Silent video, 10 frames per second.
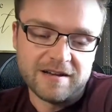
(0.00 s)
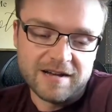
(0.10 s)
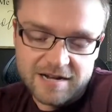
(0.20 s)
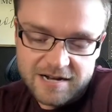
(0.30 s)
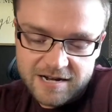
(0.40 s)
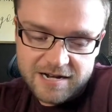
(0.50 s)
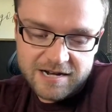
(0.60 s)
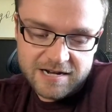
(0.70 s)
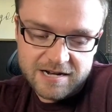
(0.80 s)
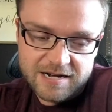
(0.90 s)

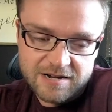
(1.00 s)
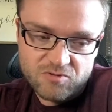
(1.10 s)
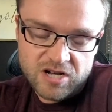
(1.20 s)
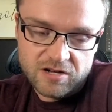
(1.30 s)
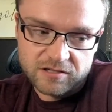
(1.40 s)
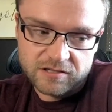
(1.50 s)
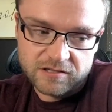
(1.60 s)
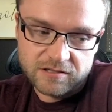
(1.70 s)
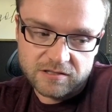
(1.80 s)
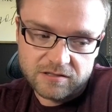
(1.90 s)
Uh, what
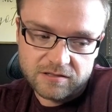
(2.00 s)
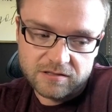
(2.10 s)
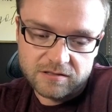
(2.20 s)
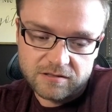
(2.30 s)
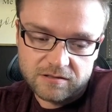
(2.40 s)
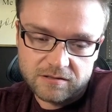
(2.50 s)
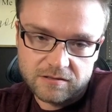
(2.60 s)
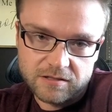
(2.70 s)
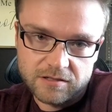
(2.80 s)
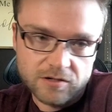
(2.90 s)

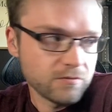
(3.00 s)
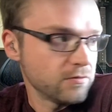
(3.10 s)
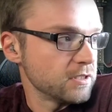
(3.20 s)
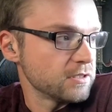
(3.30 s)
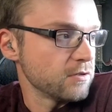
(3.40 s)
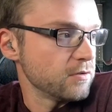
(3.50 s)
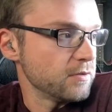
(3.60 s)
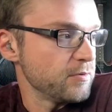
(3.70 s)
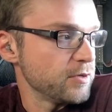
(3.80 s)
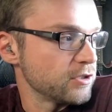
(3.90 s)
else? Let's go, let's go.
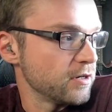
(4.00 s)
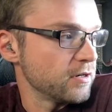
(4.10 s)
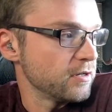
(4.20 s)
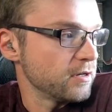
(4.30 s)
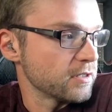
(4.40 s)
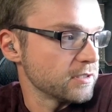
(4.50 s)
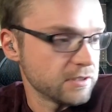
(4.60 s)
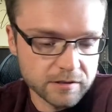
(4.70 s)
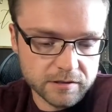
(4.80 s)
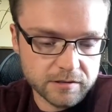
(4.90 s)
Let me make sure y'all can
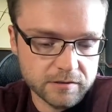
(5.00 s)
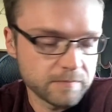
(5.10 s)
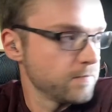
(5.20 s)
see this.